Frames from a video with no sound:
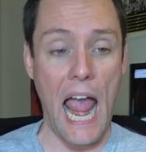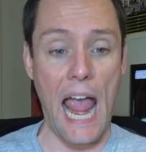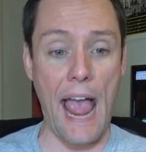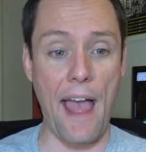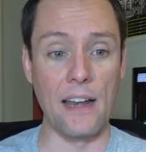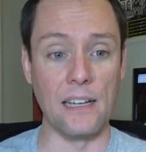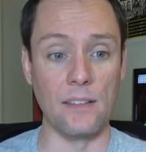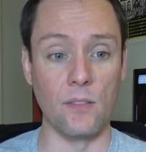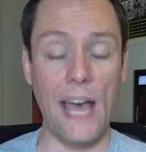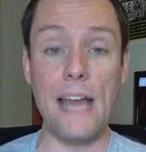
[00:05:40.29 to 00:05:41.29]

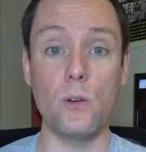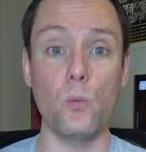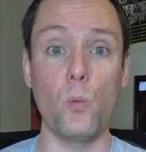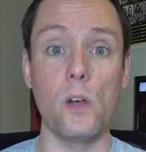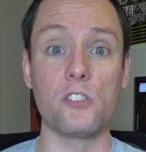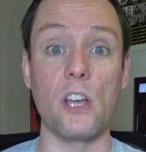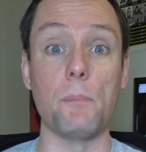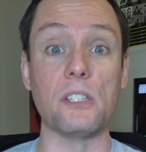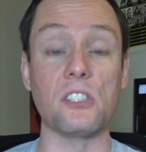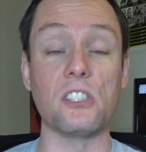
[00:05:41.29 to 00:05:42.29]
And that was a
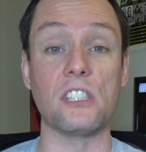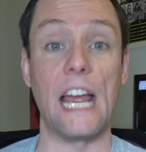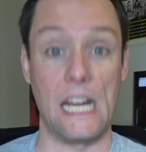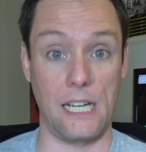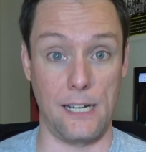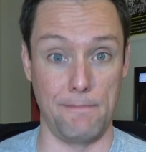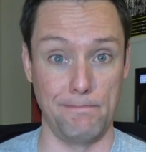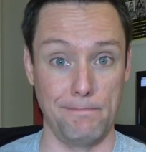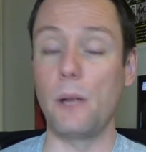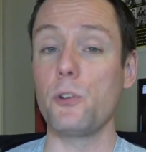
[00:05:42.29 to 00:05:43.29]
mistake.
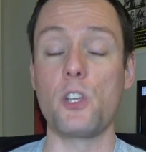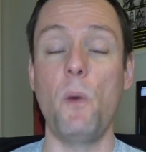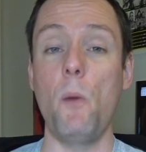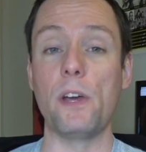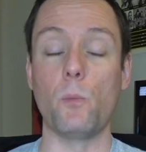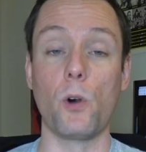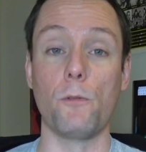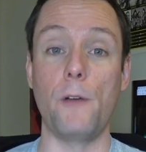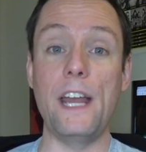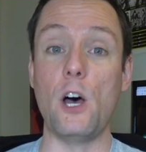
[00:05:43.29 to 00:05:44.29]
There is a moment where
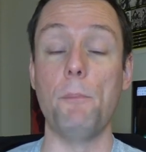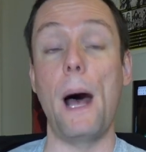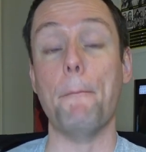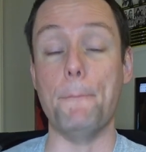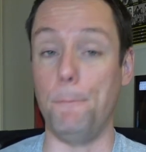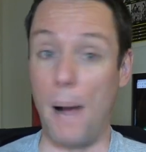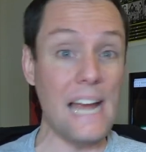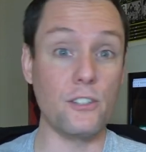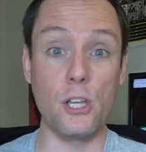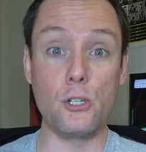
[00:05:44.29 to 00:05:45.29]
Venom
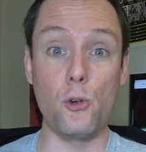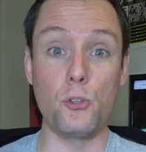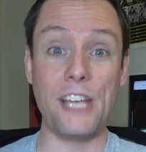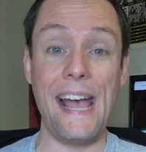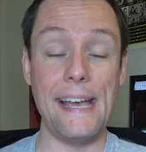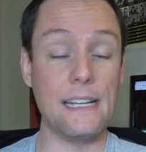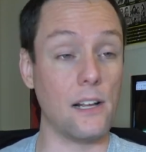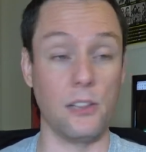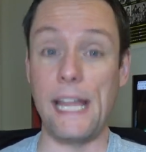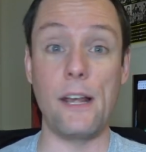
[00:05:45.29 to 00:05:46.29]
bites a dude's head
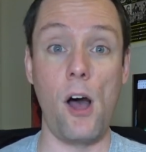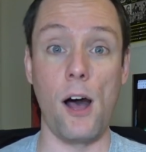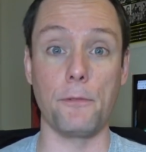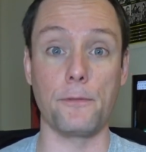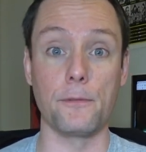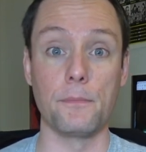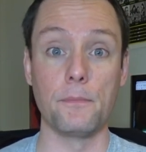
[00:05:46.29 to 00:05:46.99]
clean off.